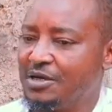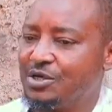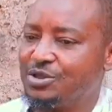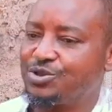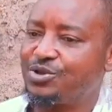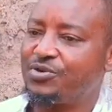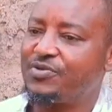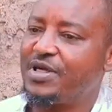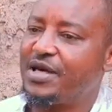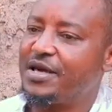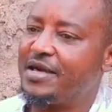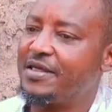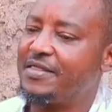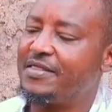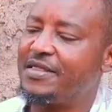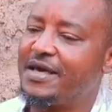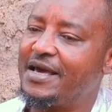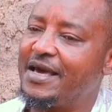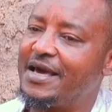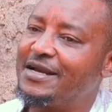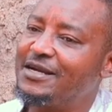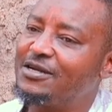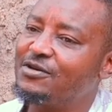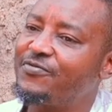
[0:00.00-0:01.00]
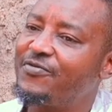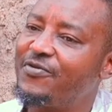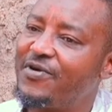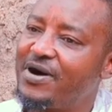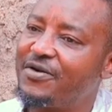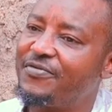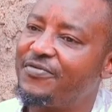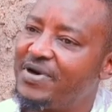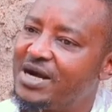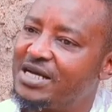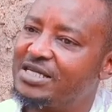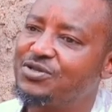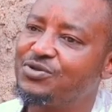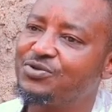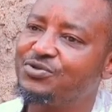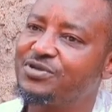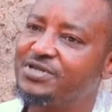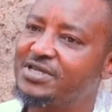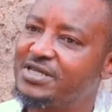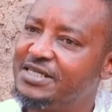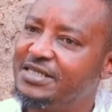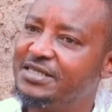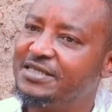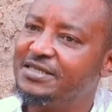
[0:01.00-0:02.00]
So they had first to
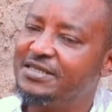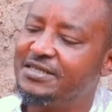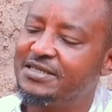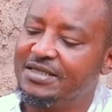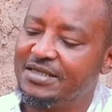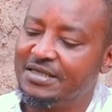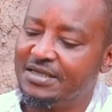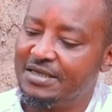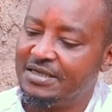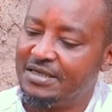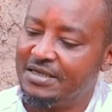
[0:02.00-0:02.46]
treat